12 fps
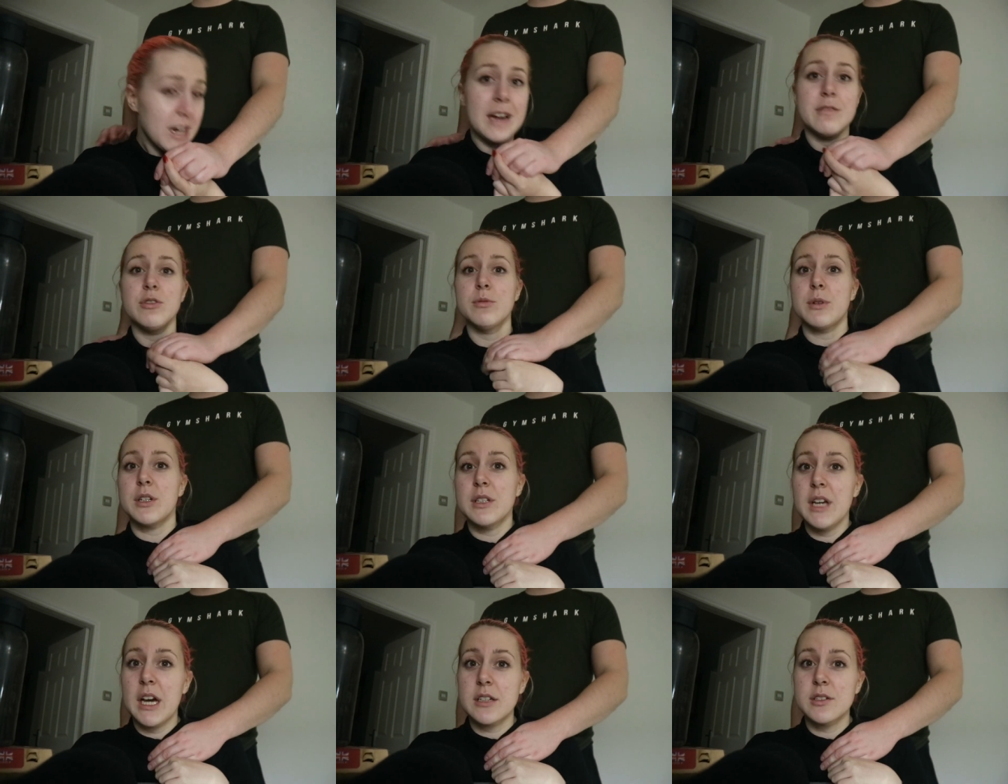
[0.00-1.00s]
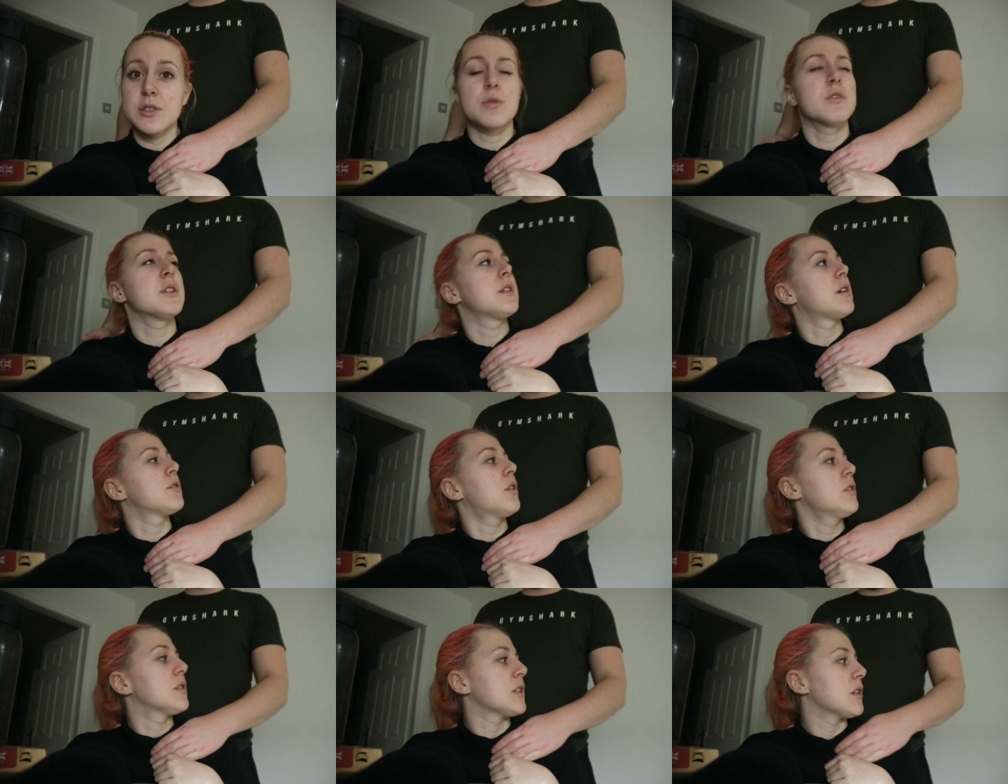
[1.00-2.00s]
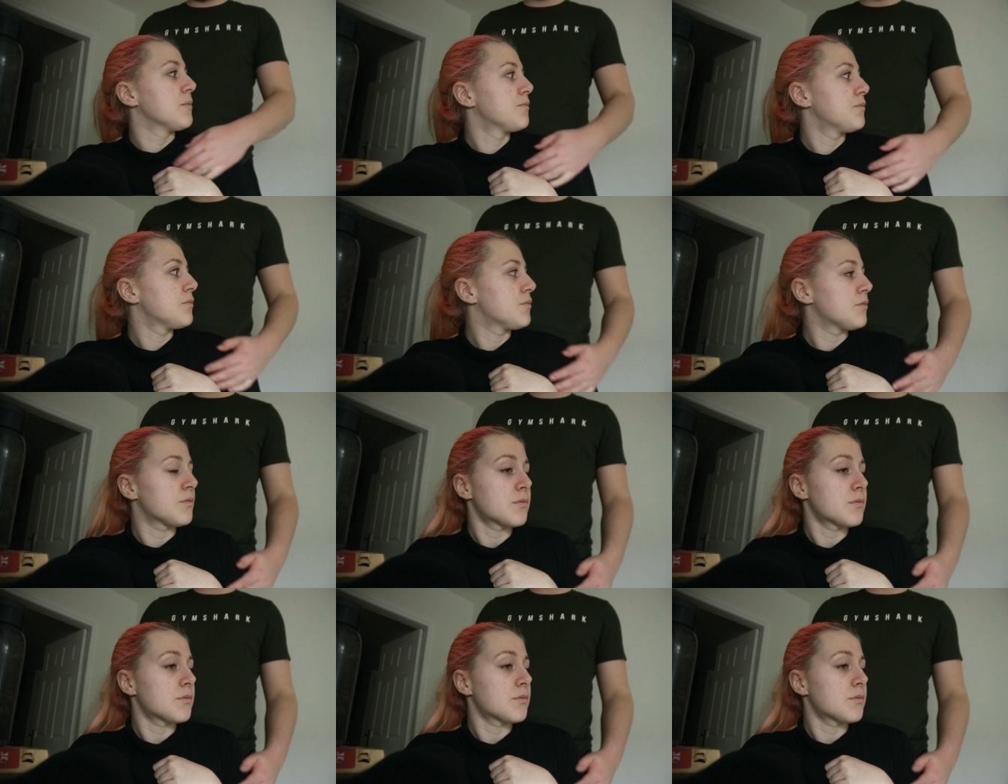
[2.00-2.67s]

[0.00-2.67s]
I Robot. Yeah, because you were reading that on holiday. Yeah.